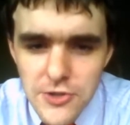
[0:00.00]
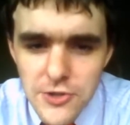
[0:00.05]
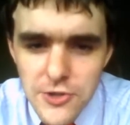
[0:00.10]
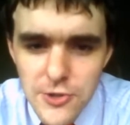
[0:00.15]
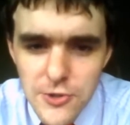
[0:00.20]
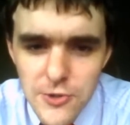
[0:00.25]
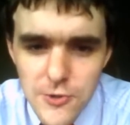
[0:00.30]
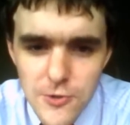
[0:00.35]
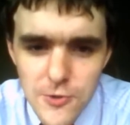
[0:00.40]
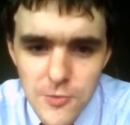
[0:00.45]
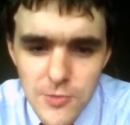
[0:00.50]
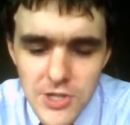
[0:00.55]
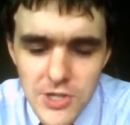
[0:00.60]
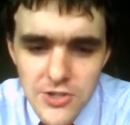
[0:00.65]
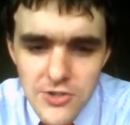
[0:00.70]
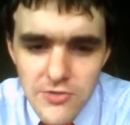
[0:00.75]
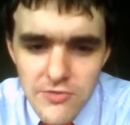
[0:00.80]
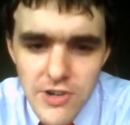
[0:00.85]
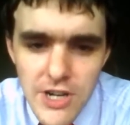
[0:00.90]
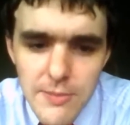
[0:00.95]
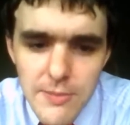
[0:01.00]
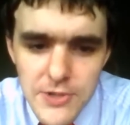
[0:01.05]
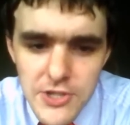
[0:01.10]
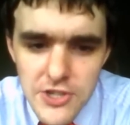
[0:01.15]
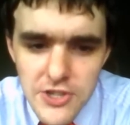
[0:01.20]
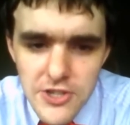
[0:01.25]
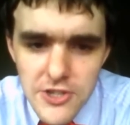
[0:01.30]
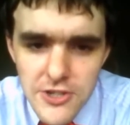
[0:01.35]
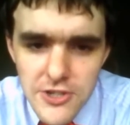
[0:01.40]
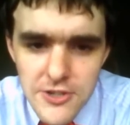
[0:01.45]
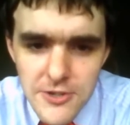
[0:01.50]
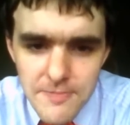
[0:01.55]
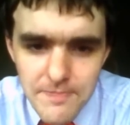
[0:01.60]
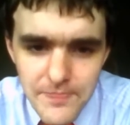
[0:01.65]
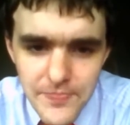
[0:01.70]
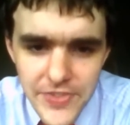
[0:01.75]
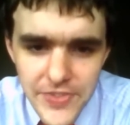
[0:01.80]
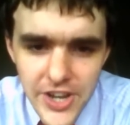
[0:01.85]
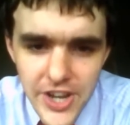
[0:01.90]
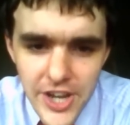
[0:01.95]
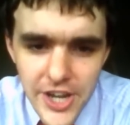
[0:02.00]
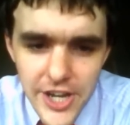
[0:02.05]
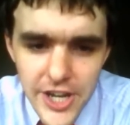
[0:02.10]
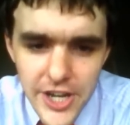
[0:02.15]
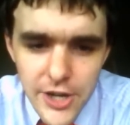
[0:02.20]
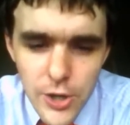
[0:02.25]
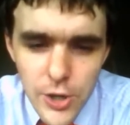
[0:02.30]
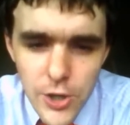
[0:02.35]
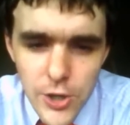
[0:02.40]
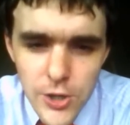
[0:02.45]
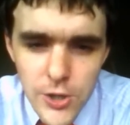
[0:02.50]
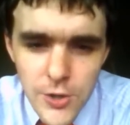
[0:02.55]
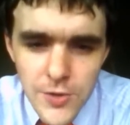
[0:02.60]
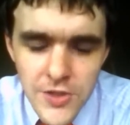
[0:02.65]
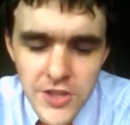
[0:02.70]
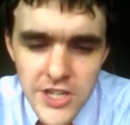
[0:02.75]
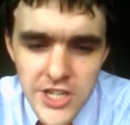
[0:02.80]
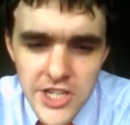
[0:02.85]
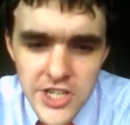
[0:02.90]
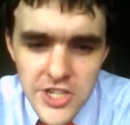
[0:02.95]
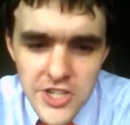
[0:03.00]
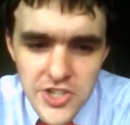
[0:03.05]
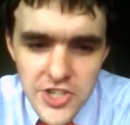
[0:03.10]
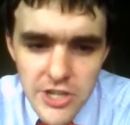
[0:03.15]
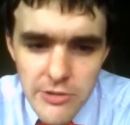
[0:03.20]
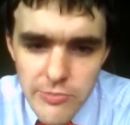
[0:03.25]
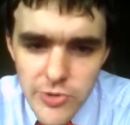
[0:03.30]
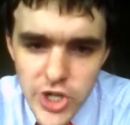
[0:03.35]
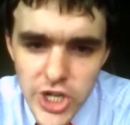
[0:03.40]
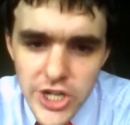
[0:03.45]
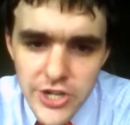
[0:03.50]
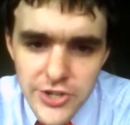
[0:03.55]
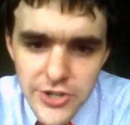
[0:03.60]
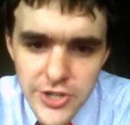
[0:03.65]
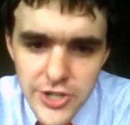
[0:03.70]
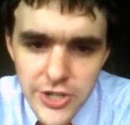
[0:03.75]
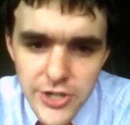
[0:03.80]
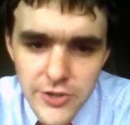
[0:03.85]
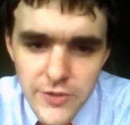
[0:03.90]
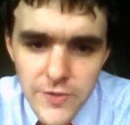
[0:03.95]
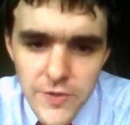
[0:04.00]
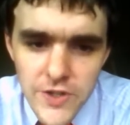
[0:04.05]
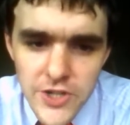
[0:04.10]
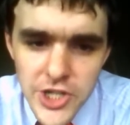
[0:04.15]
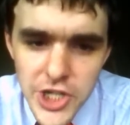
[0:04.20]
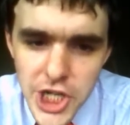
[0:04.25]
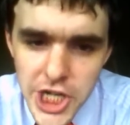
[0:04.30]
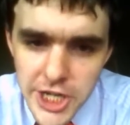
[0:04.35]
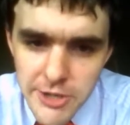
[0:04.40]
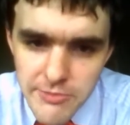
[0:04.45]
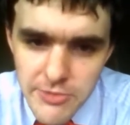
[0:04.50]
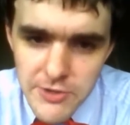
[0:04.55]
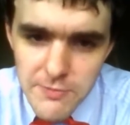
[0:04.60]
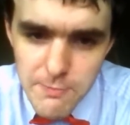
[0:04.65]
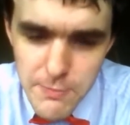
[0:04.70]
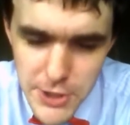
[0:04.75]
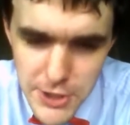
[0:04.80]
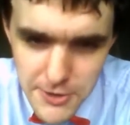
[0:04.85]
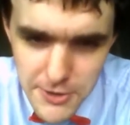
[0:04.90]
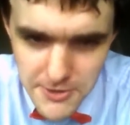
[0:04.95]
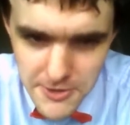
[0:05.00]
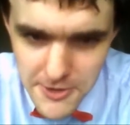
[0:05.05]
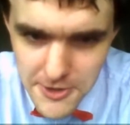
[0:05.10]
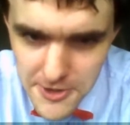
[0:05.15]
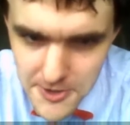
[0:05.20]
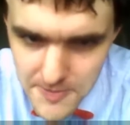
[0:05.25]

to Mr. Epsilon on the subject of James Bond.